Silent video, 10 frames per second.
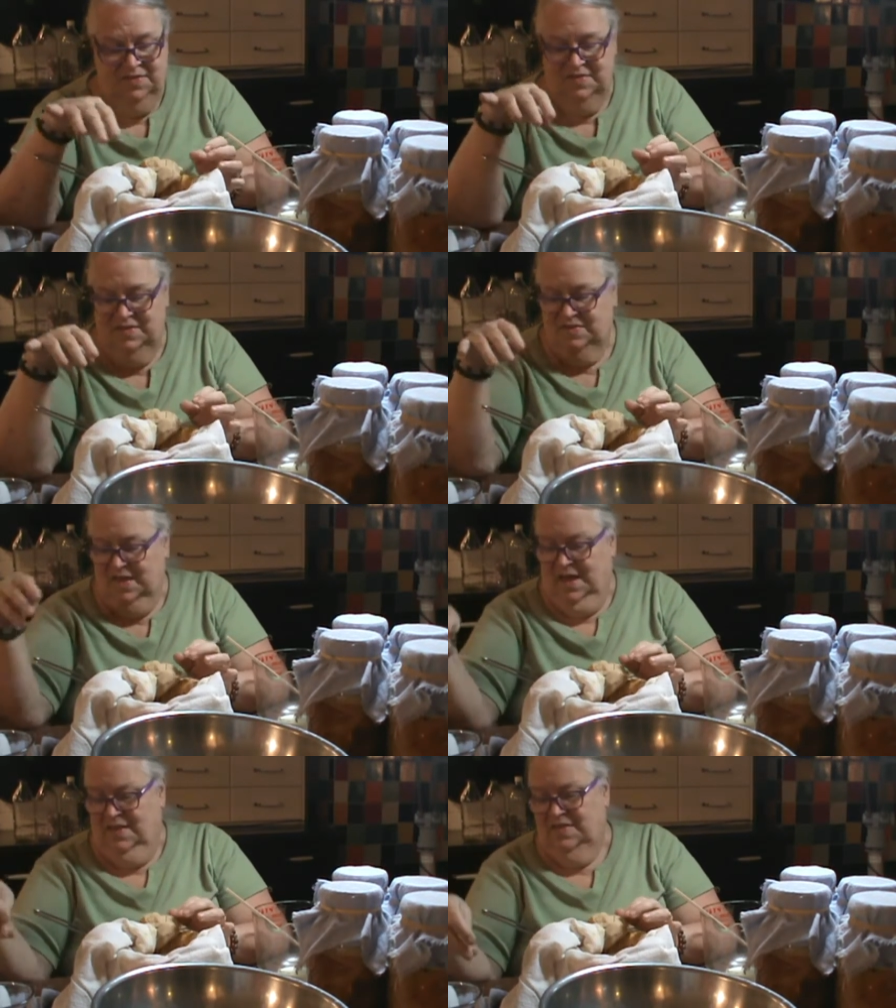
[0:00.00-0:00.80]
This
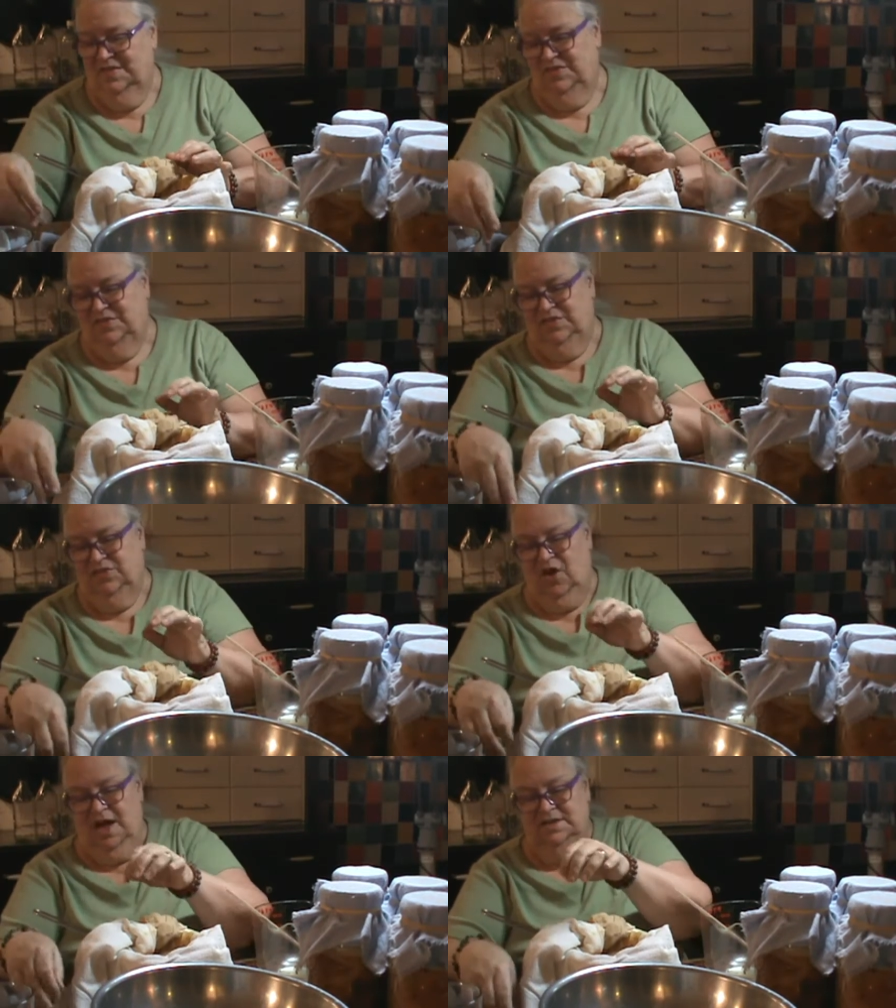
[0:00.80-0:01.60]
is just
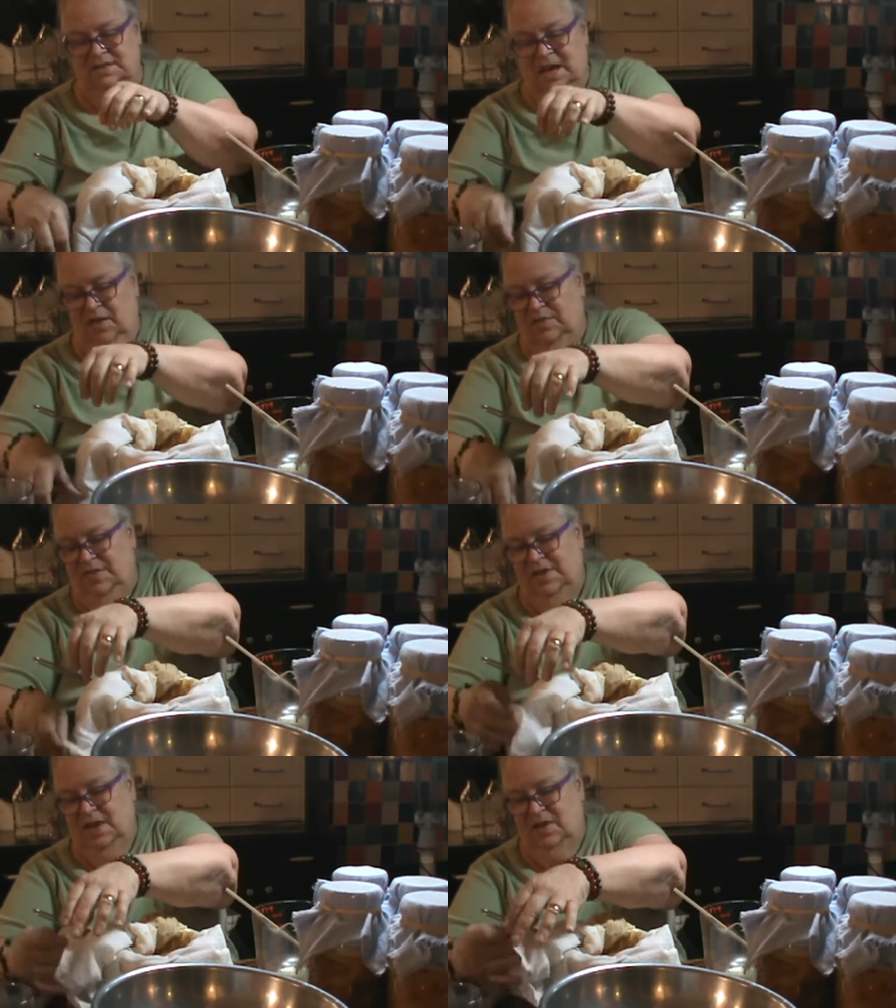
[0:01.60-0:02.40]
cotton towels. I
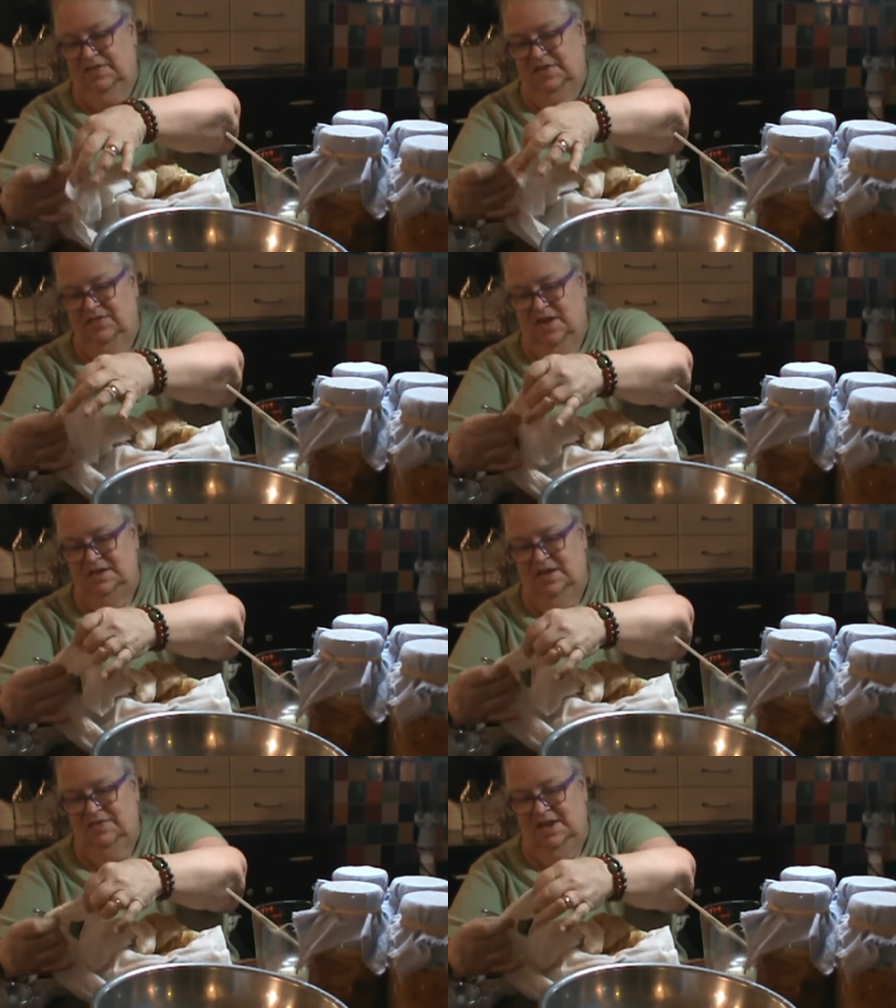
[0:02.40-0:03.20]
think I got these cotton
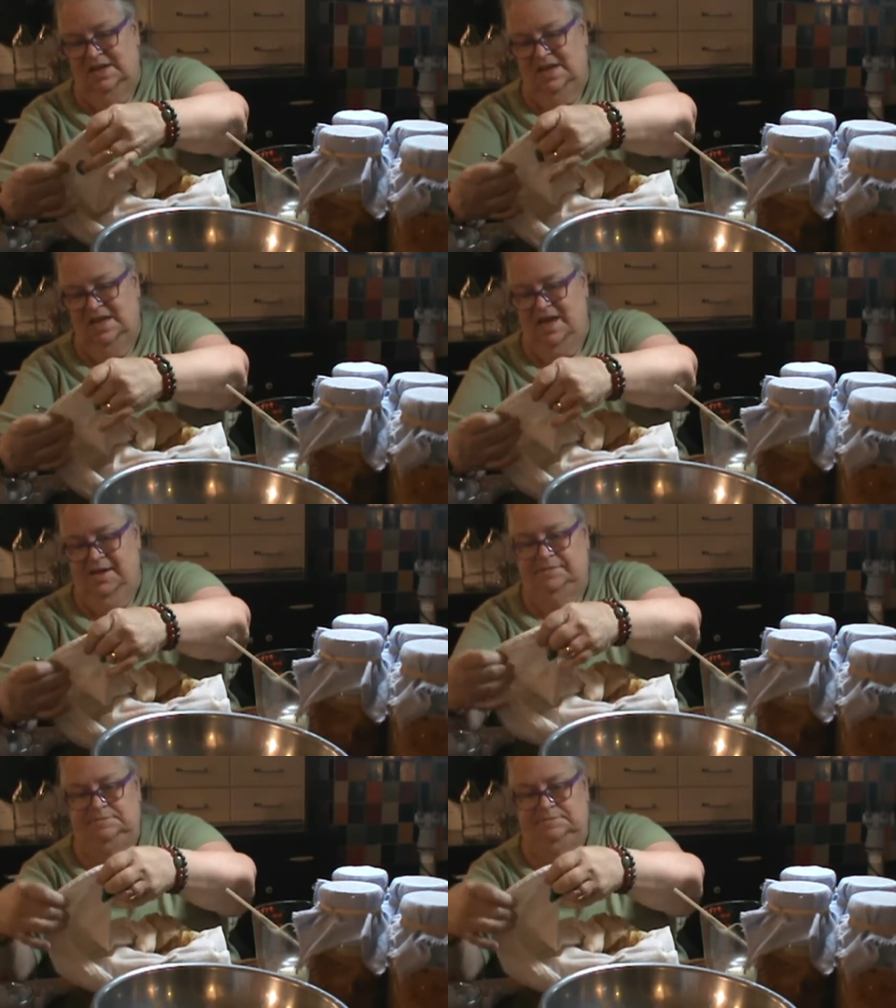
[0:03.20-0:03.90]
towels at IKEA.